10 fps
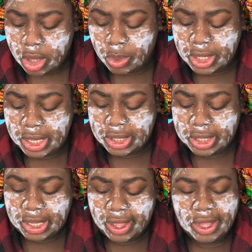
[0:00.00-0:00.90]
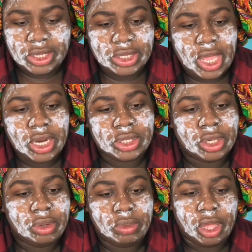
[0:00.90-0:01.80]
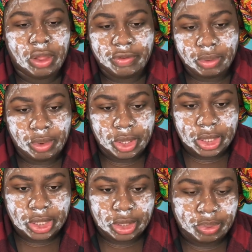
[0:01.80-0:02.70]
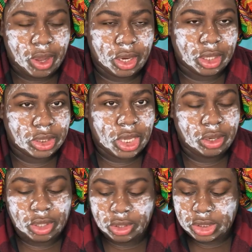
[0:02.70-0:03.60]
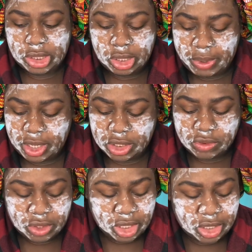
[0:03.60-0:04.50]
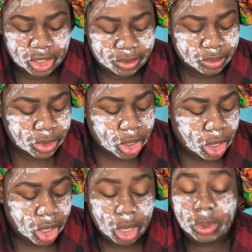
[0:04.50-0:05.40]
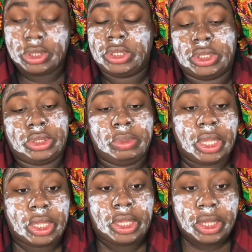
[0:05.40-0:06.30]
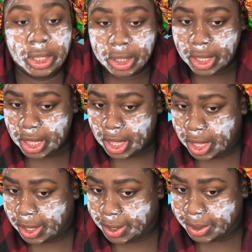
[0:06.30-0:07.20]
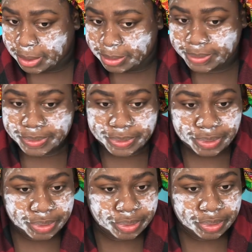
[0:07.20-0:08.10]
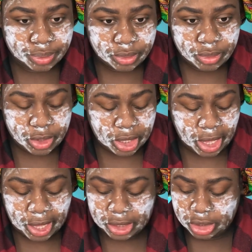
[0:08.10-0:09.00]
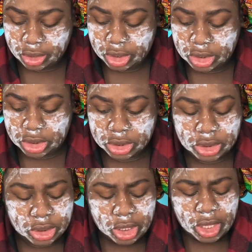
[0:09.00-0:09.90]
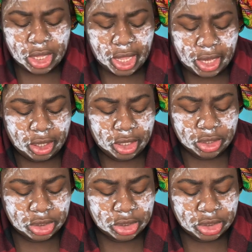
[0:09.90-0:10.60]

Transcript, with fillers: When they did that, it just kind of turned me off from wanting to get the product. I don't know. Did anybody else feel like that? Or was it just me? um, I literally just, I don't know.